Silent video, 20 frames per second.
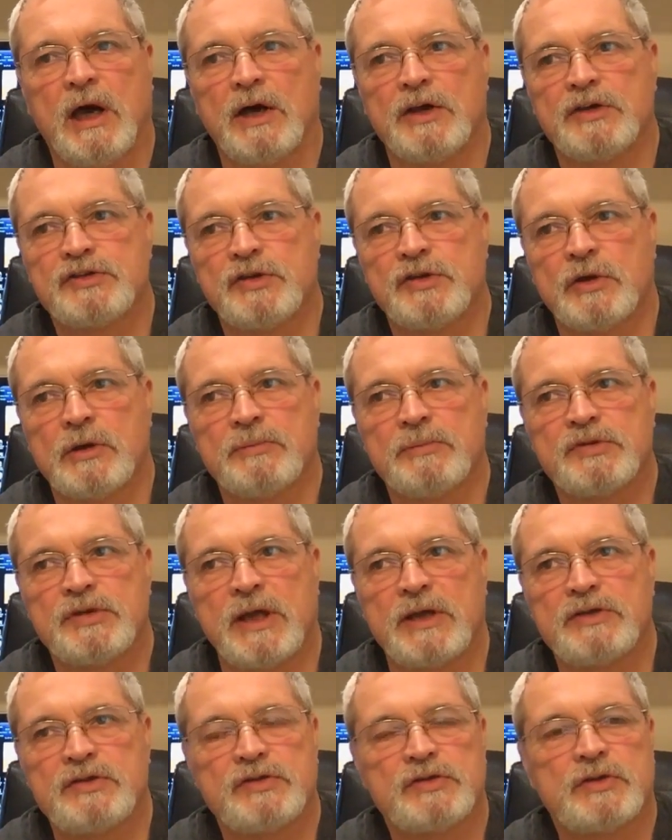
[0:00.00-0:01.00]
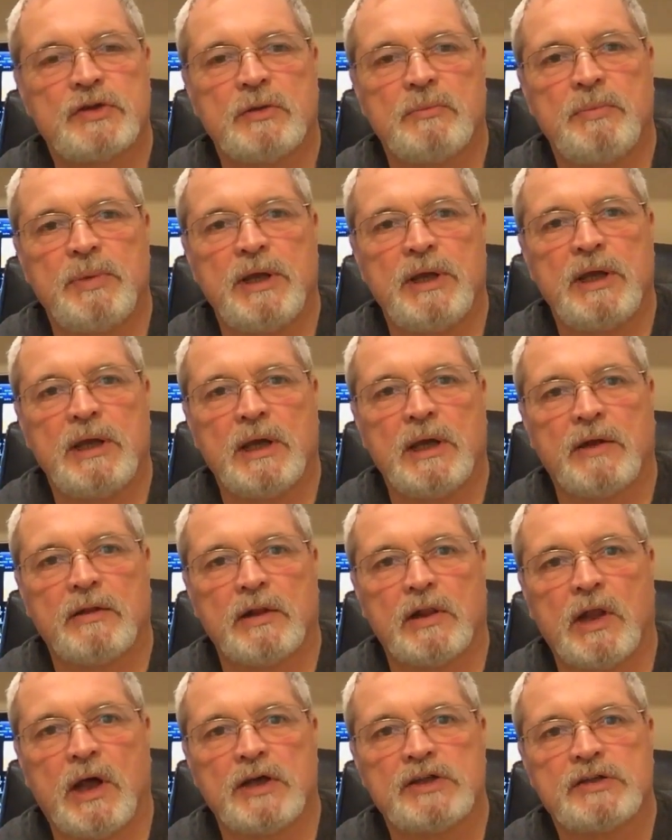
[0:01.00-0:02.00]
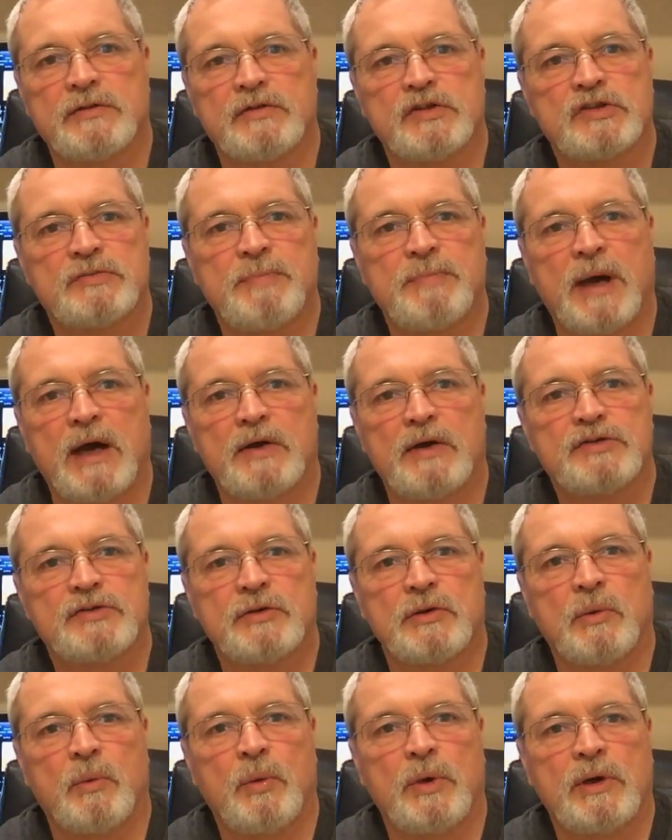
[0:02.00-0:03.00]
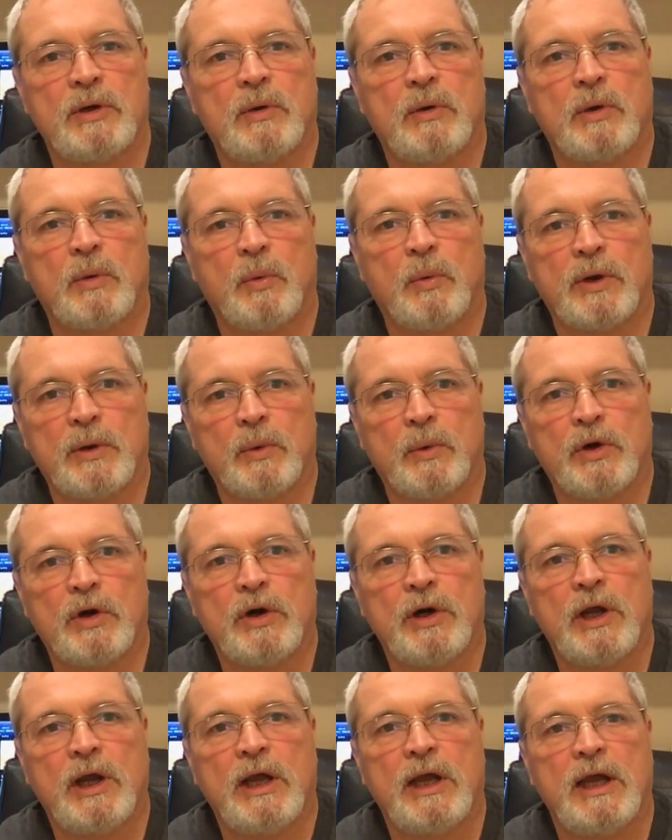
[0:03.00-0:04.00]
Circumstances could be the loss of a spouse, they're a widow or widower.